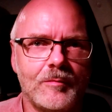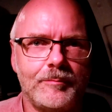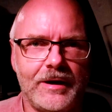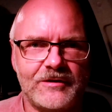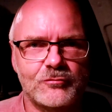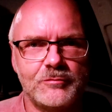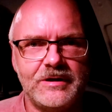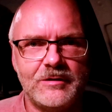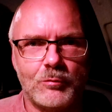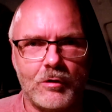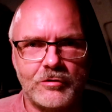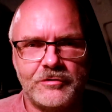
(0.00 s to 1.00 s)
battery
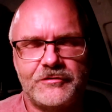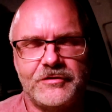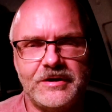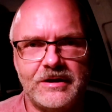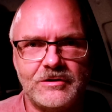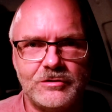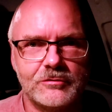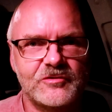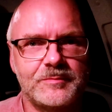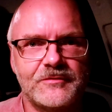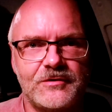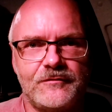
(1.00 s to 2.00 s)
warranty in your
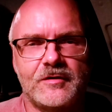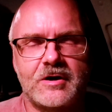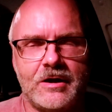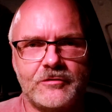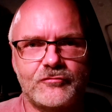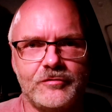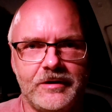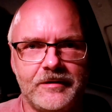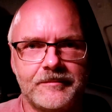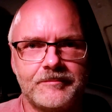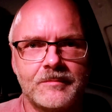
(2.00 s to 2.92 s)
specific country.